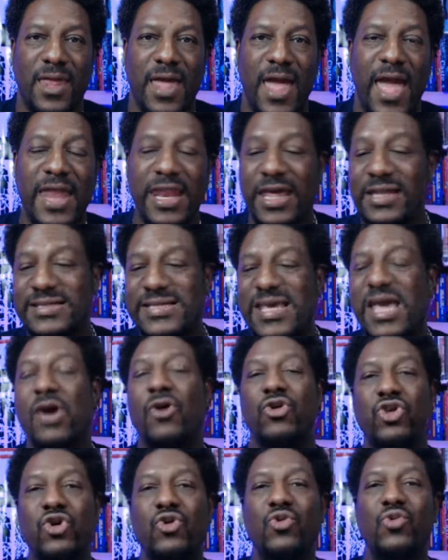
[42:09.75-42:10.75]
And then tell
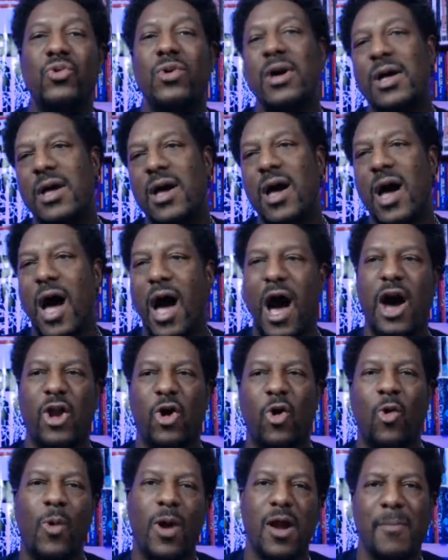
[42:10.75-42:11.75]
you,
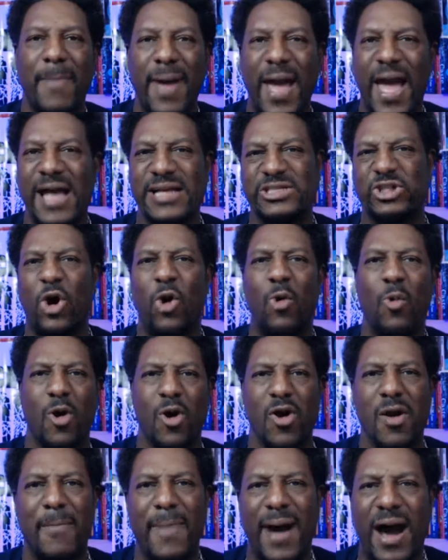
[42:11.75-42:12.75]
don't wear a mask, don't
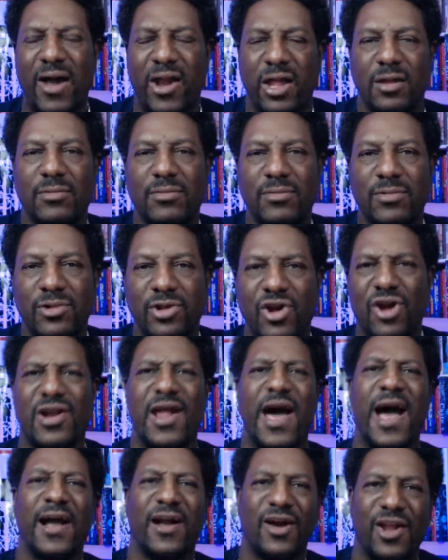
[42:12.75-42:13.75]
worry about it. You're
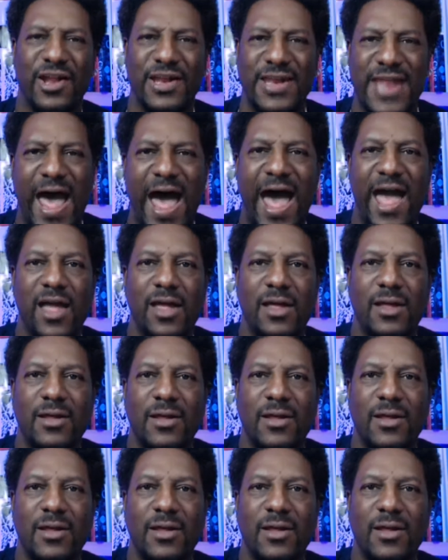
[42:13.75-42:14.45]
not going to die.